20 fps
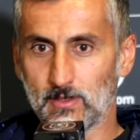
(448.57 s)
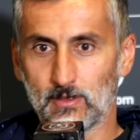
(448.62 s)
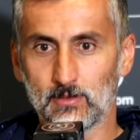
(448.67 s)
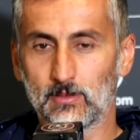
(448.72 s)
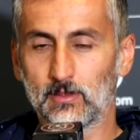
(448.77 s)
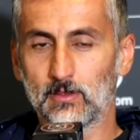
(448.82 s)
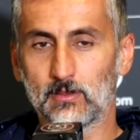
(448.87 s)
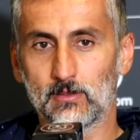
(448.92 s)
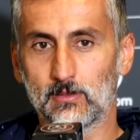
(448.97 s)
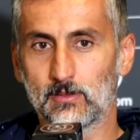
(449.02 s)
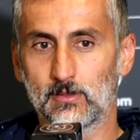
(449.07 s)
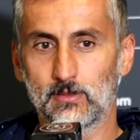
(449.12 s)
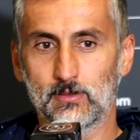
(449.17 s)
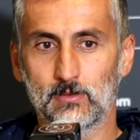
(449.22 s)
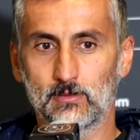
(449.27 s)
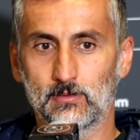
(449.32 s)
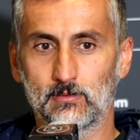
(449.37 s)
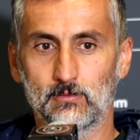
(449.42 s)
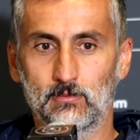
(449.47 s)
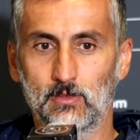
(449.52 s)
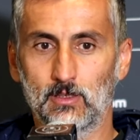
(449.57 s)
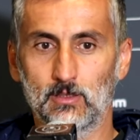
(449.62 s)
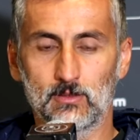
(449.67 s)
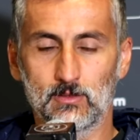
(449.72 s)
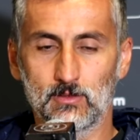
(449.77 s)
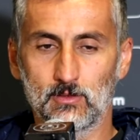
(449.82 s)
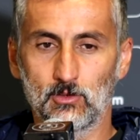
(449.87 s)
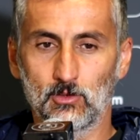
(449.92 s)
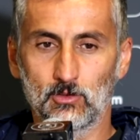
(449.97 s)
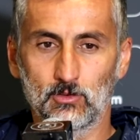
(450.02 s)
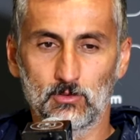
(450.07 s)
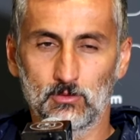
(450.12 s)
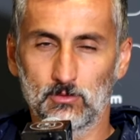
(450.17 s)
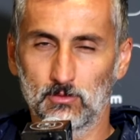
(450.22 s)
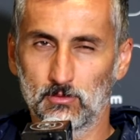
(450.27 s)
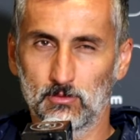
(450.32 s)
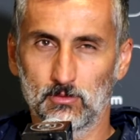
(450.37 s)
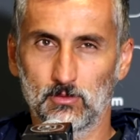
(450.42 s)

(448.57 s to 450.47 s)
that it's not